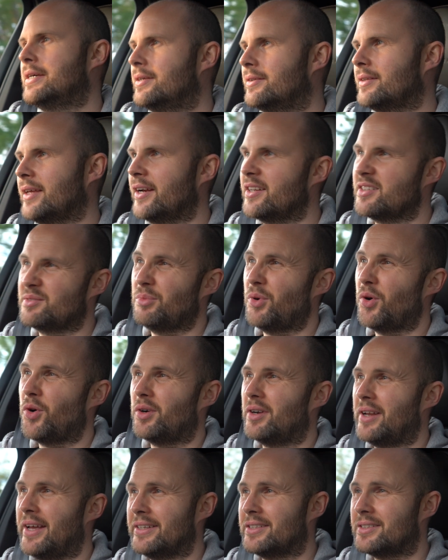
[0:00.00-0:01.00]
that is more
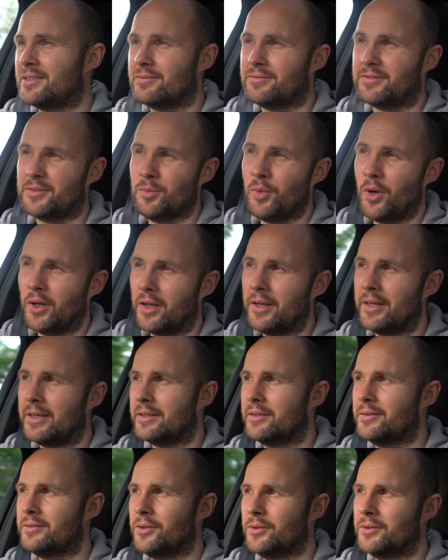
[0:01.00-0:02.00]
or less, from what I
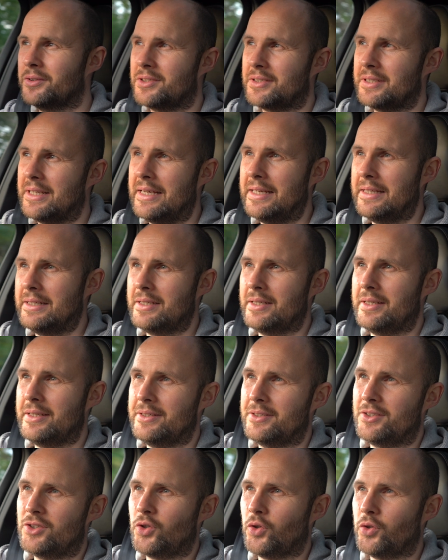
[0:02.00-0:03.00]
can understand,
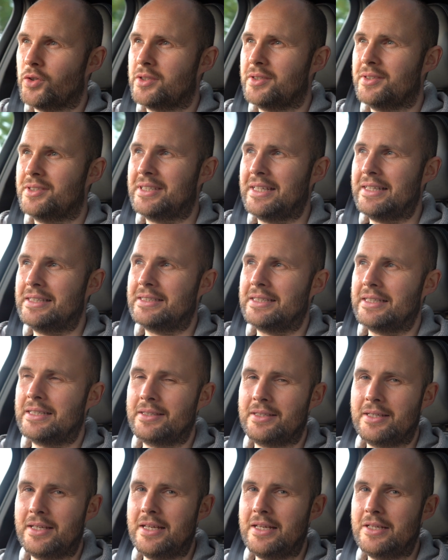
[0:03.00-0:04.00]
is just
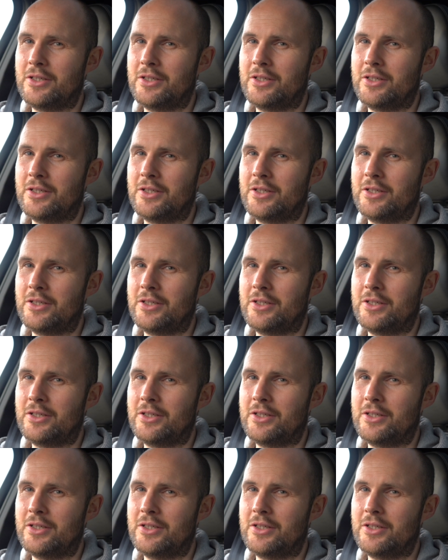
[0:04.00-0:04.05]
assisting the